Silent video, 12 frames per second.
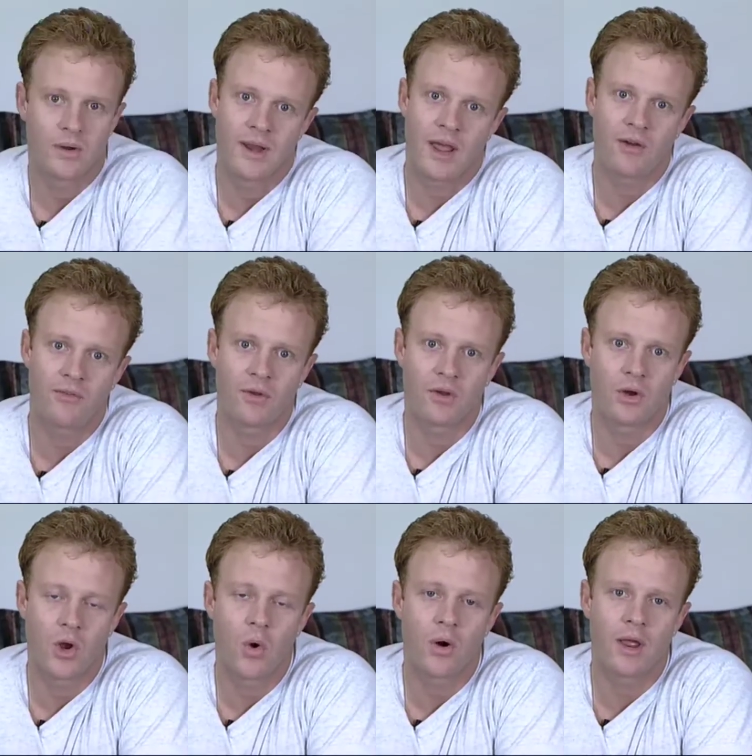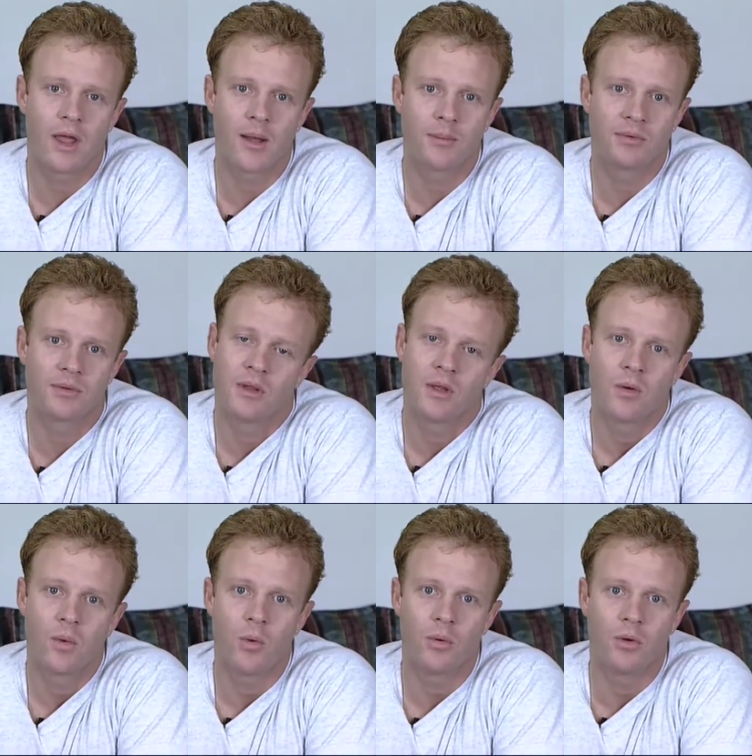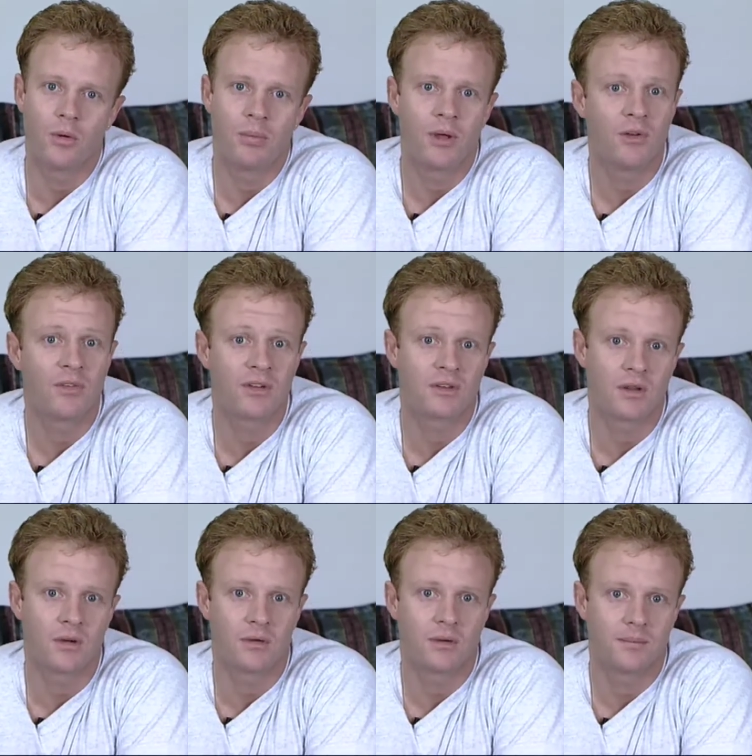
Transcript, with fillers: now for your lower abs, we will do a pelvic tilt.